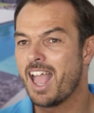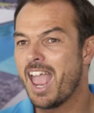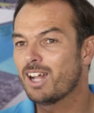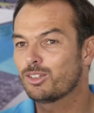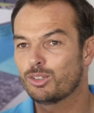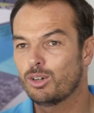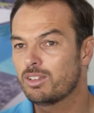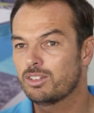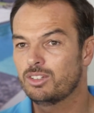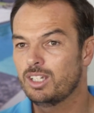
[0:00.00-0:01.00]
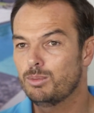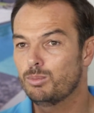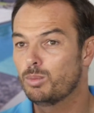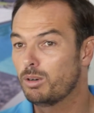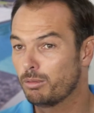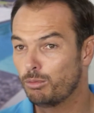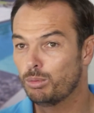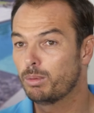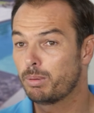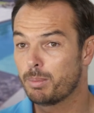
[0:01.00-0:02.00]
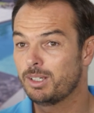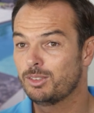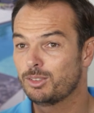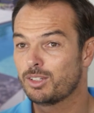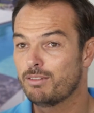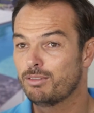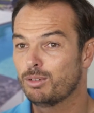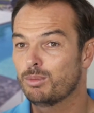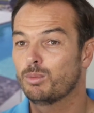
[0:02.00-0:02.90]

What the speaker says: Outside of the city, we're on rural properties and so forth,